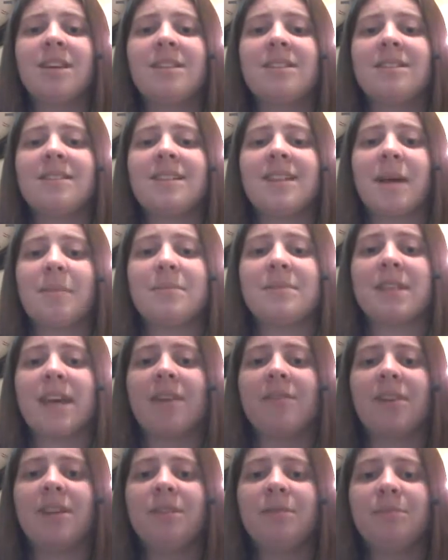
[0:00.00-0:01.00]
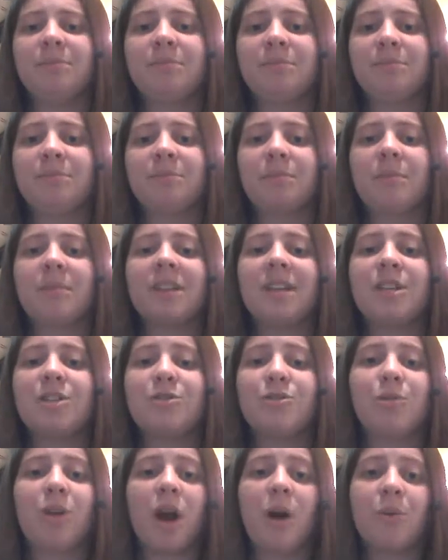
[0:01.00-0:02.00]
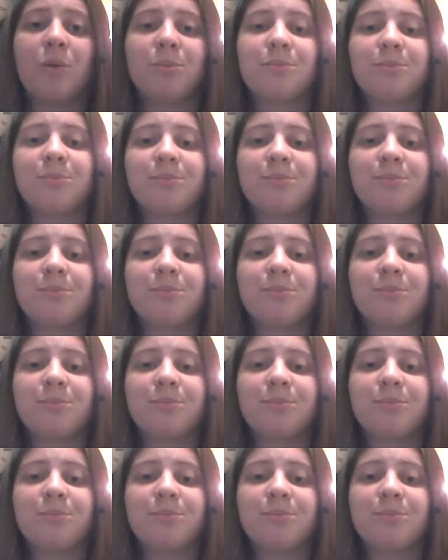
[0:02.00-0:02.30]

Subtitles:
Step 7 is grow.